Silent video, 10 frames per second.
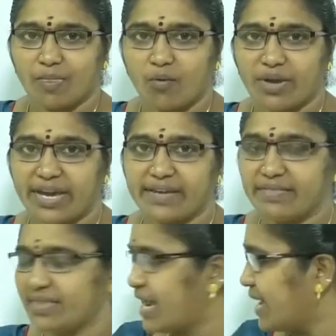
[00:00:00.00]
Okay,
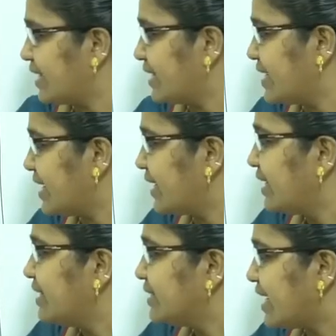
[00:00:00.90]
tra here,
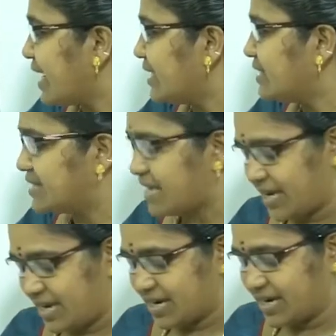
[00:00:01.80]
tra is a
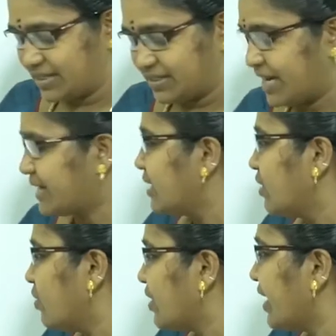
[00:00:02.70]
conjunct.
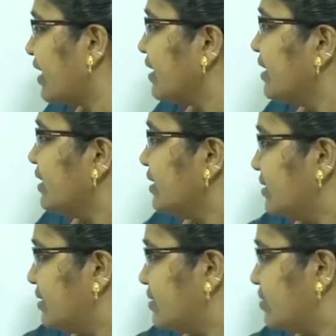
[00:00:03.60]
Okay,
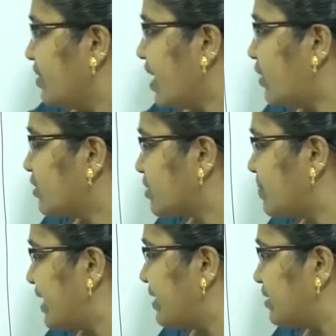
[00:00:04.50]
we have to
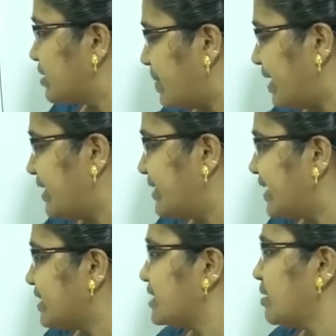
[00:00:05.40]
spell it
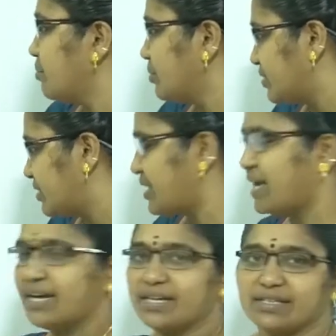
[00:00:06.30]
as
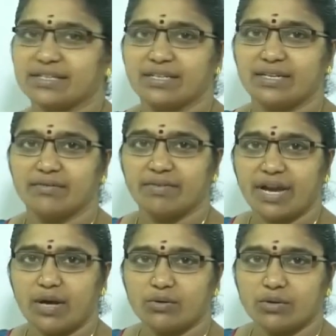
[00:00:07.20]
putra. We
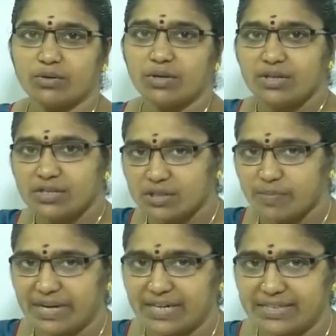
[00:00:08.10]
have to
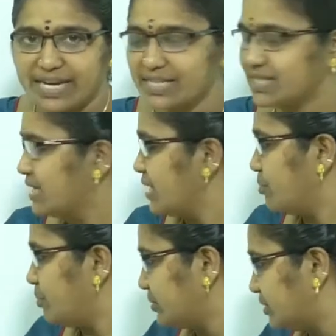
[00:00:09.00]
spell it as
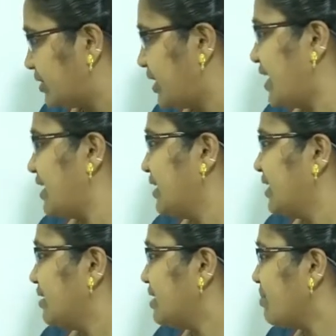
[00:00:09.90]
putra.
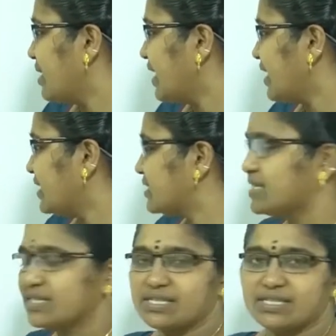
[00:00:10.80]
The meaning is
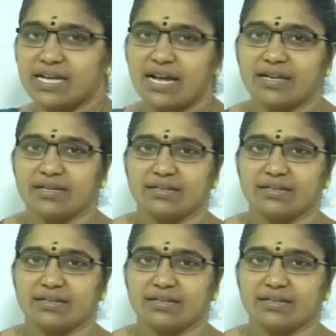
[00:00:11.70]
son.